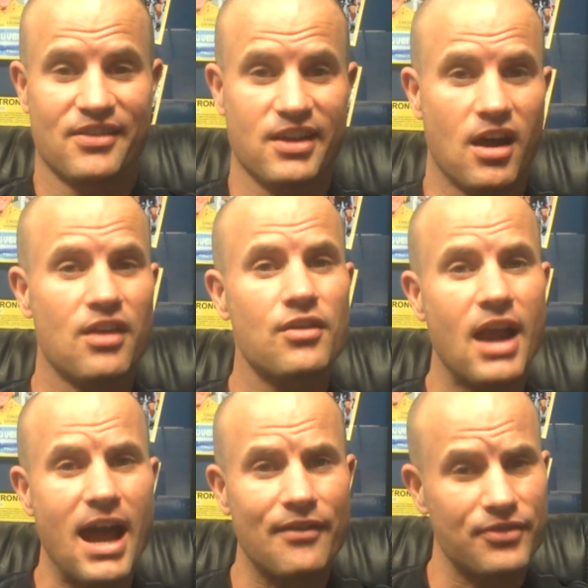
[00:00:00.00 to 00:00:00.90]
The other
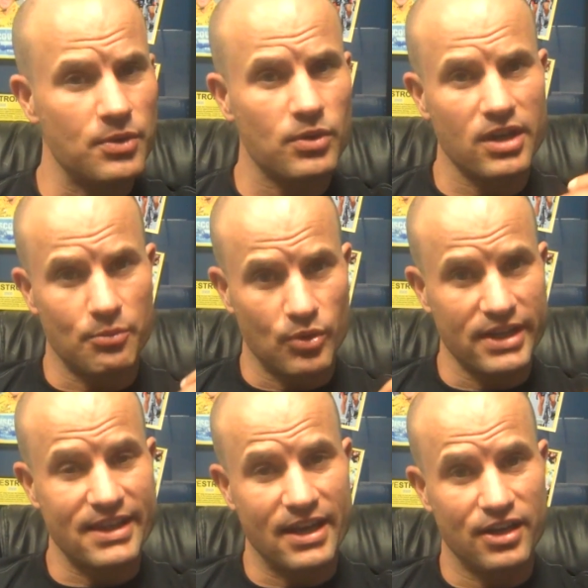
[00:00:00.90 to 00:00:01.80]
half, then we're going to
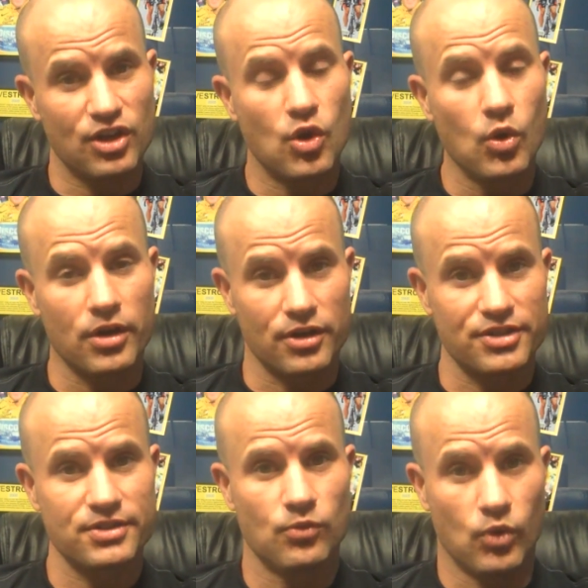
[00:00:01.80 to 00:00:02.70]
break that into
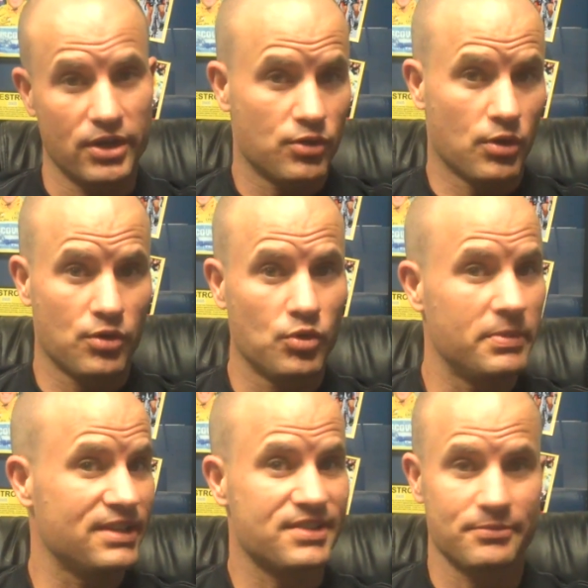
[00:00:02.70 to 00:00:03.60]
quarters. 1/4 will
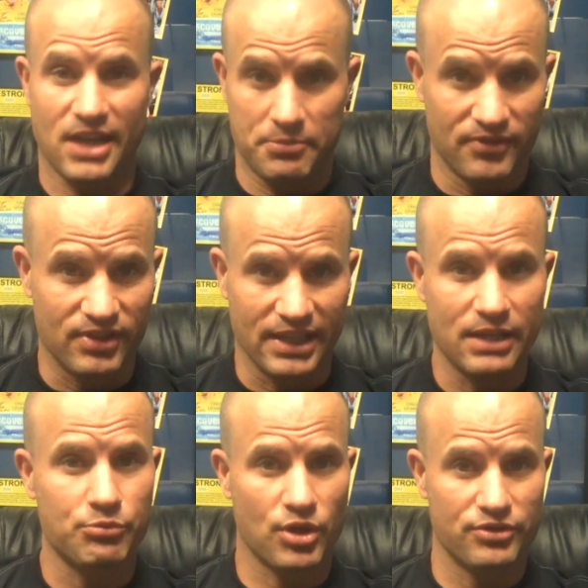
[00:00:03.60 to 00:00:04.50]
be some type of a
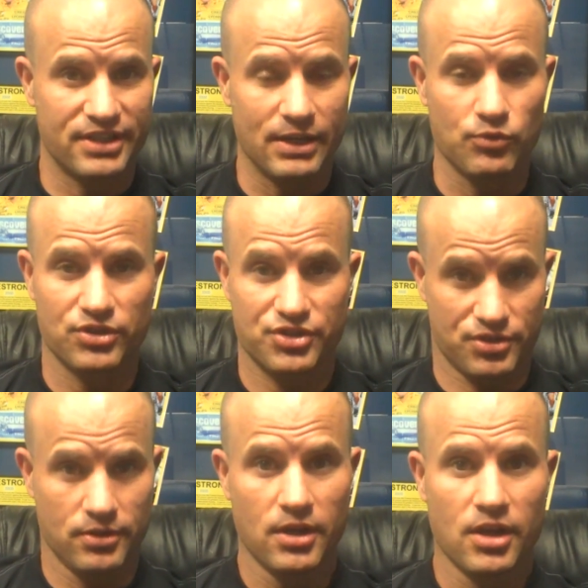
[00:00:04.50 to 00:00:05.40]
lean protein, which